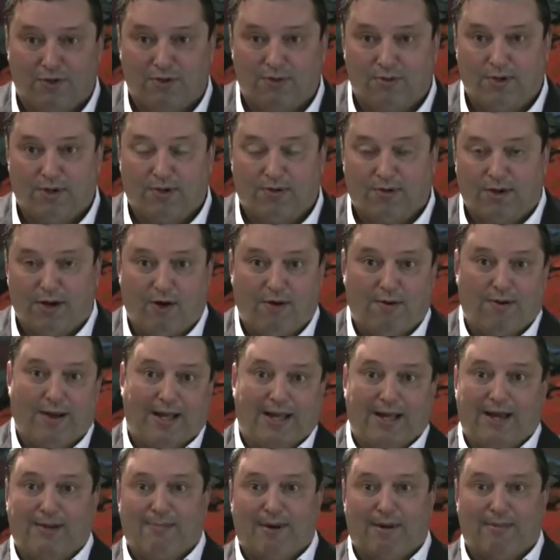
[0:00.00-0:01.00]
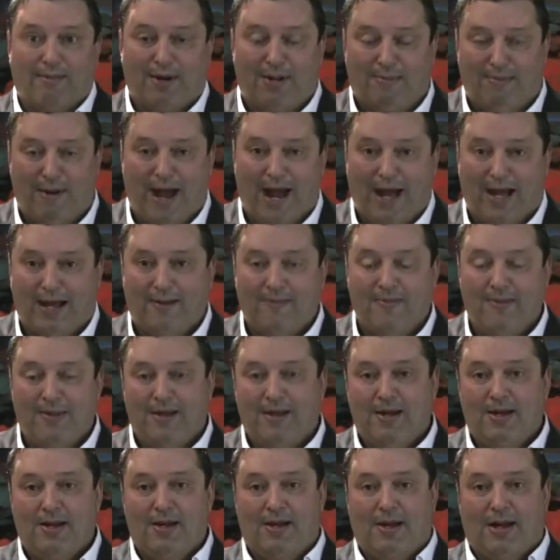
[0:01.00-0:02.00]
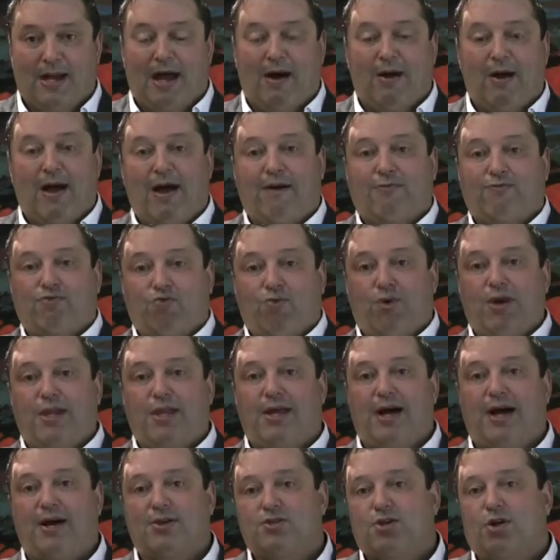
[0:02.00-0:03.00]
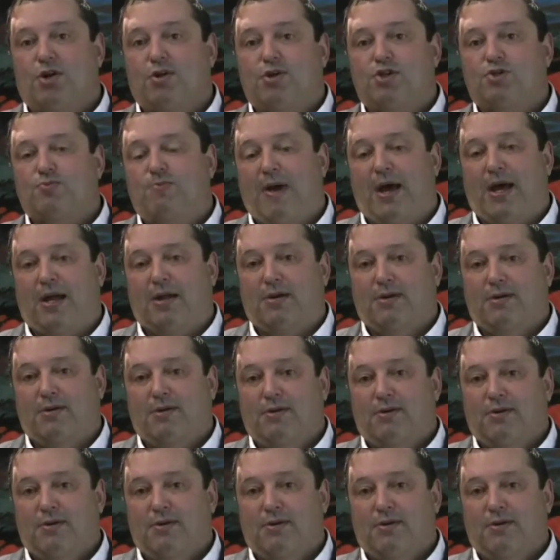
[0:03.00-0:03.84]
Do we agree? Or am I getting my money back? Now I have $20,000 to spend.